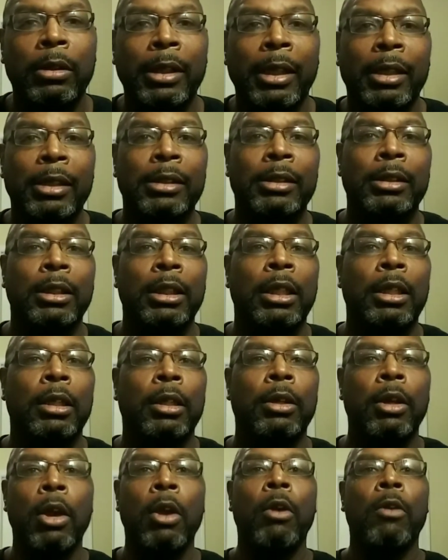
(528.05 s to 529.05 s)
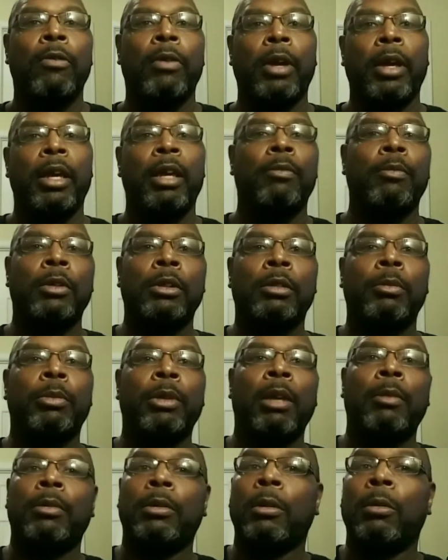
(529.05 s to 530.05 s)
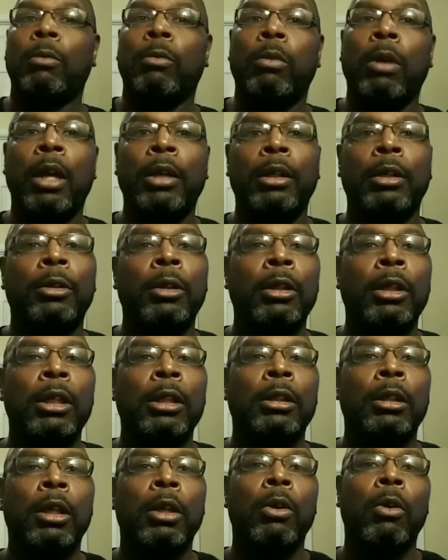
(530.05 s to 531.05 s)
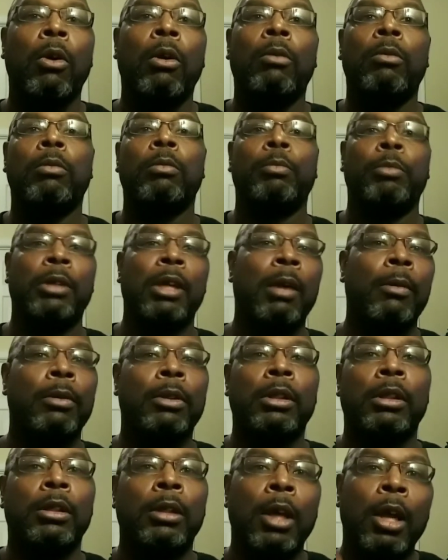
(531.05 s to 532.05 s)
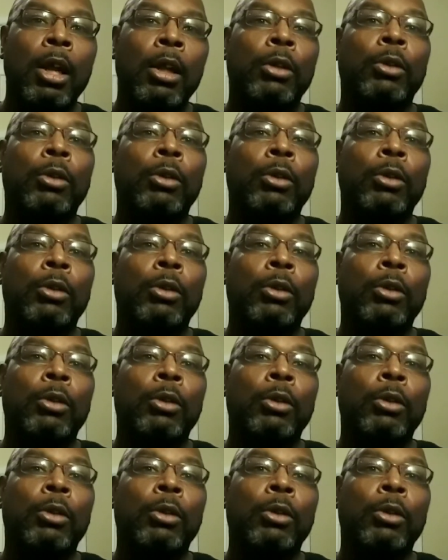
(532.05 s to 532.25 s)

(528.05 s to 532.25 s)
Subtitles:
that is needed for Aikman to be able to run underneath it or be able to